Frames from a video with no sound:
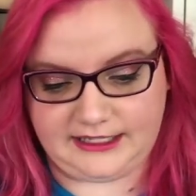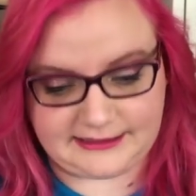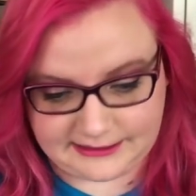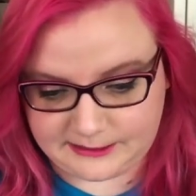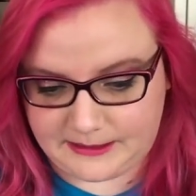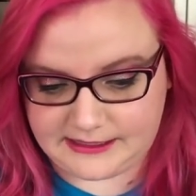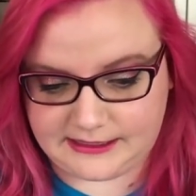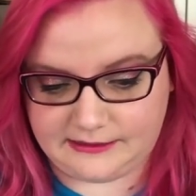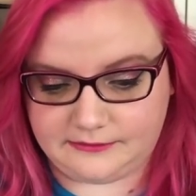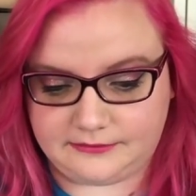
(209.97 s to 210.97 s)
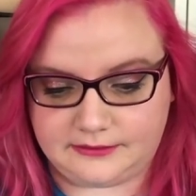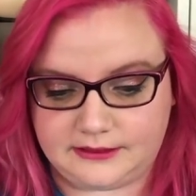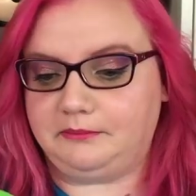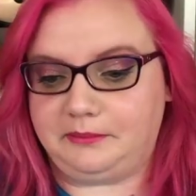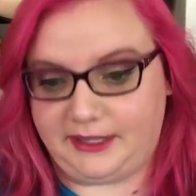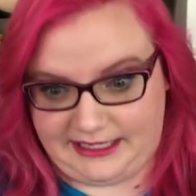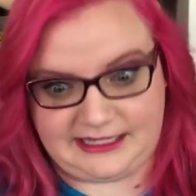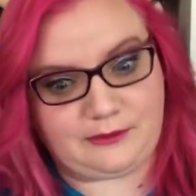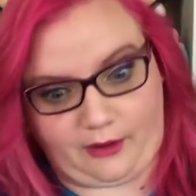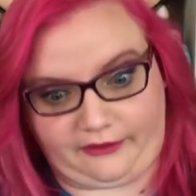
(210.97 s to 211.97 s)
It's expensive, but
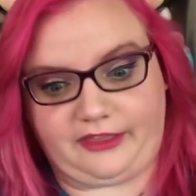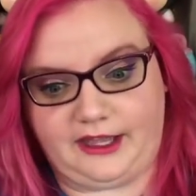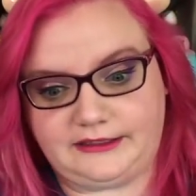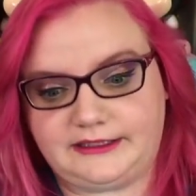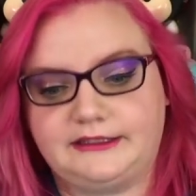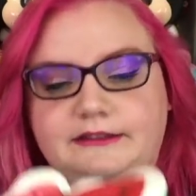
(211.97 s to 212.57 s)
it's worth it.